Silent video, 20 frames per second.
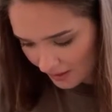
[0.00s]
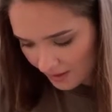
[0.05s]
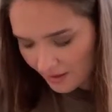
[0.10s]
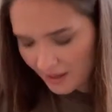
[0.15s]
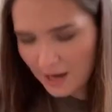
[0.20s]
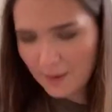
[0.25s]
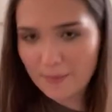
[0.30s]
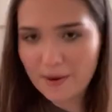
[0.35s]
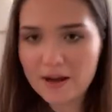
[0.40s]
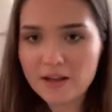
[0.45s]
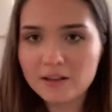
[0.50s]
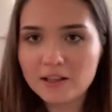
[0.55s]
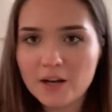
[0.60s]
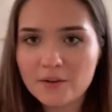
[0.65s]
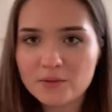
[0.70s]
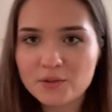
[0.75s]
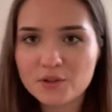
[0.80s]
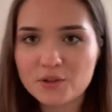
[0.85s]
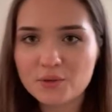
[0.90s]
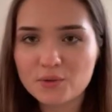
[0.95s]
Am I
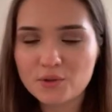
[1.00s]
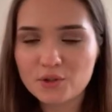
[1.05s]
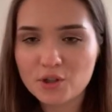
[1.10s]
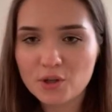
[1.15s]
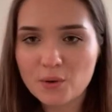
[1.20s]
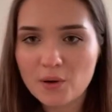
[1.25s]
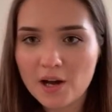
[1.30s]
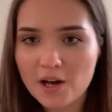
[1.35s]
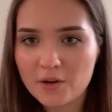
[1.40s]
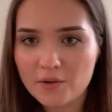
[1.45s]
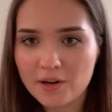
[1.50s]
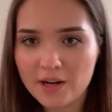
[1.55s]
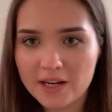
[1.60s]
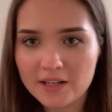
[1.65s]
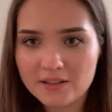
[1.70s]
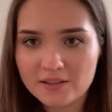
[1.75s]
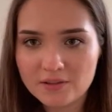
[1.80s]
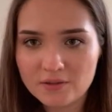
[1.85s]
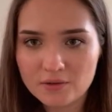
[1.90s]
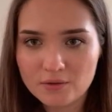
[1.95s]
allowed to show
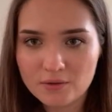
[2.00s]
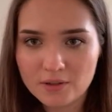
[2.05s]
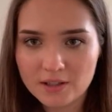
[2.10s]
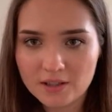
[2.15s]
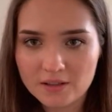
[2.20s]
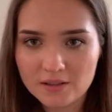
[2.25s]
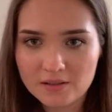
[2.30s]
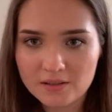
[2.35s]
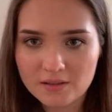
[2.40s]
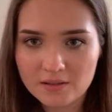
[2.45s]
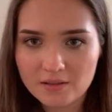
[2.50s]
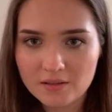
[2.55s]
Ariane's drawings?